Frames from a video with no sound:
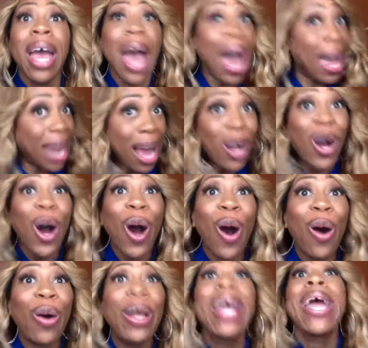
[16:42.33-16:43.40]
And I
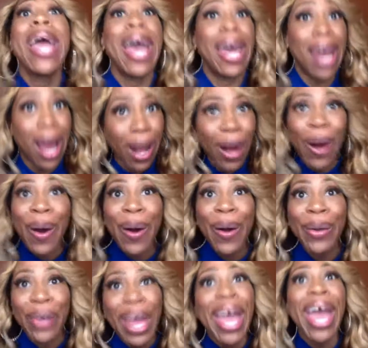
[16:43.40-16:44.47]
called, and I
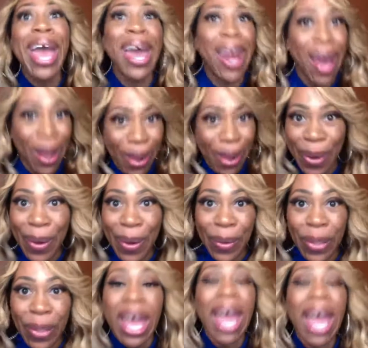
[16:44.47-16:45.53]
called, and I called.
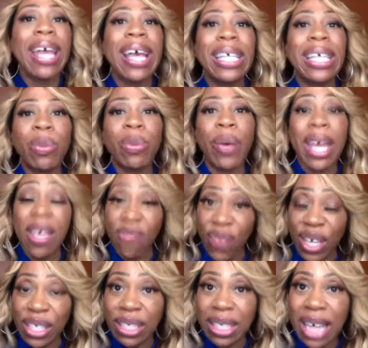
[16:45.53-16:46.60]
And guess what?
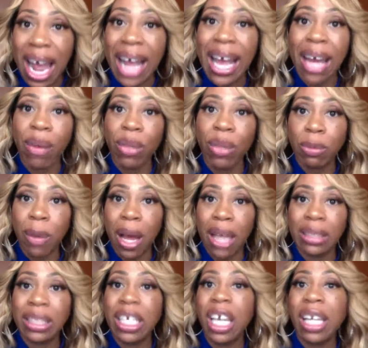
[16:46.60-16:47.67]
Eventually, I got a
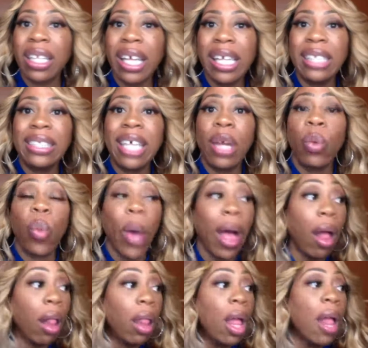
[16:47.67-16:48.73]
response. The young lady said,
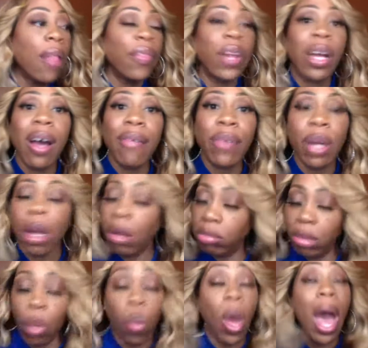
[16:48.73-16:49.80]
well, the governor,
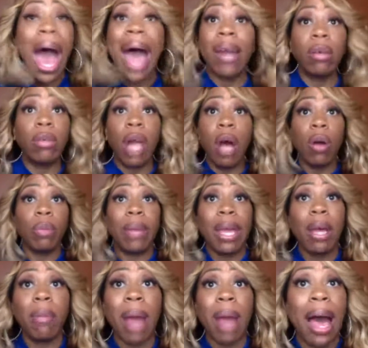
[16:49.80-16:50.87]
well, I don't know,
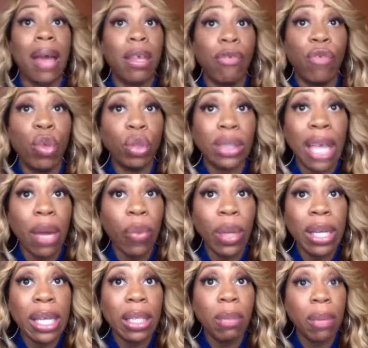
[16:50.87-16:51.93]
ma'am. If you say we
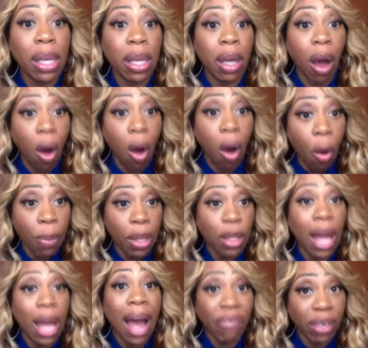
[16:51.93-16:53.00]
need to be open,
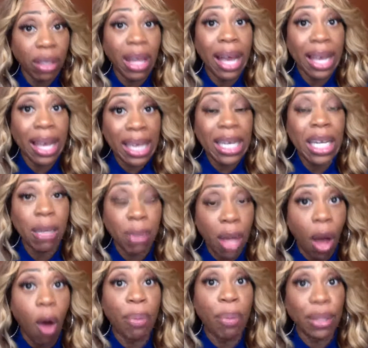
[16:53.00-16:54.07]
I feel like he need to be
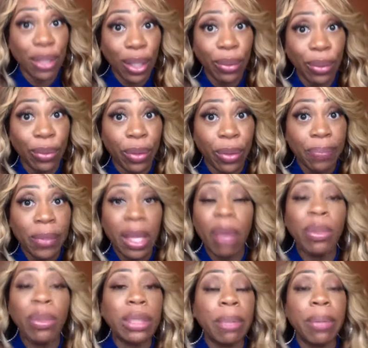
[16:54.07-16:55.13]
open too. It
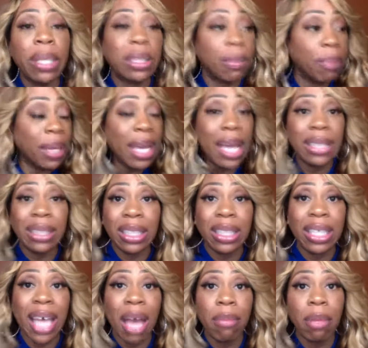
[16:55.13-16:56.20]
was a bunch of BS that she
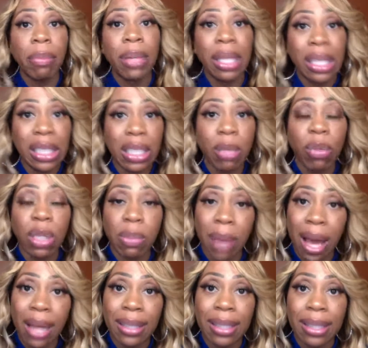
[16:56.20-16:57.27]
gave me, but at least she
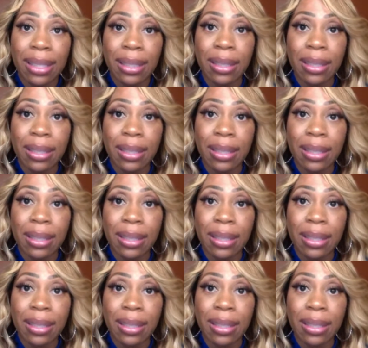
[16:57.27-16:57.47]
responded.